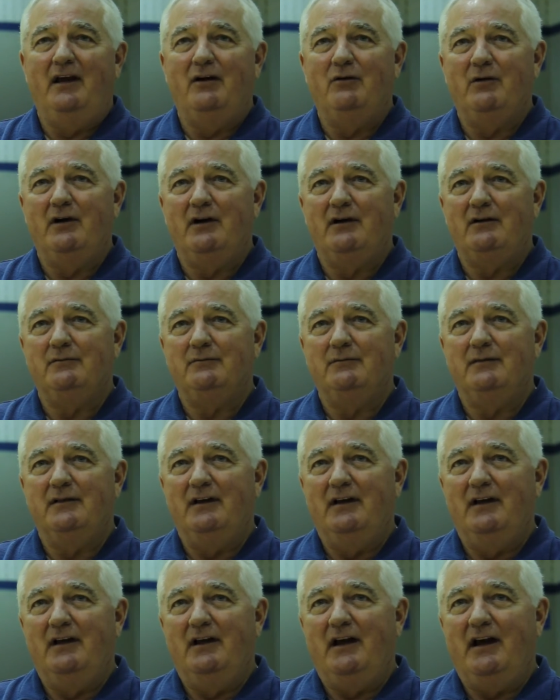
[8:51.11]
Well,
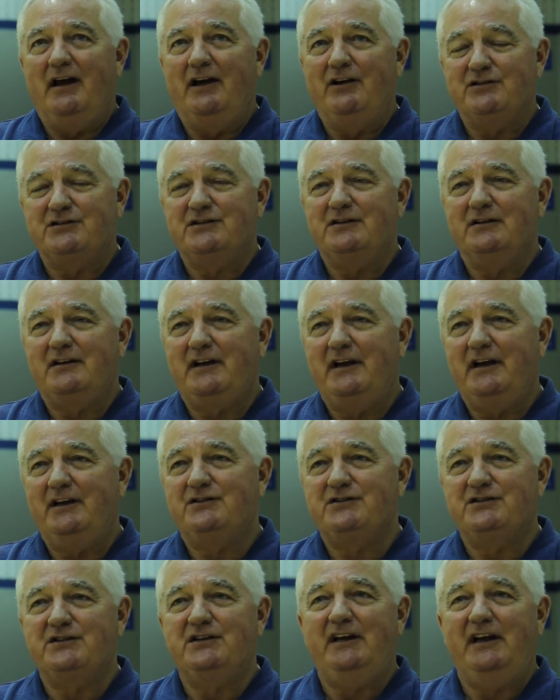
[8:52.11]
I used to
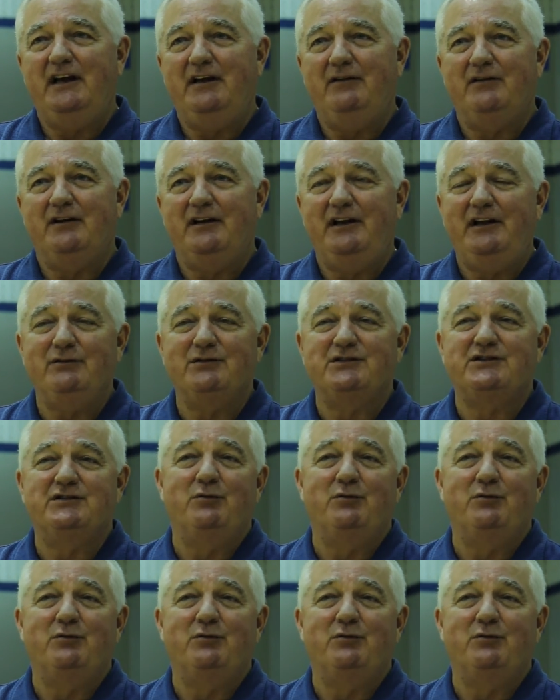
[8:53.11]
kid Steve that he was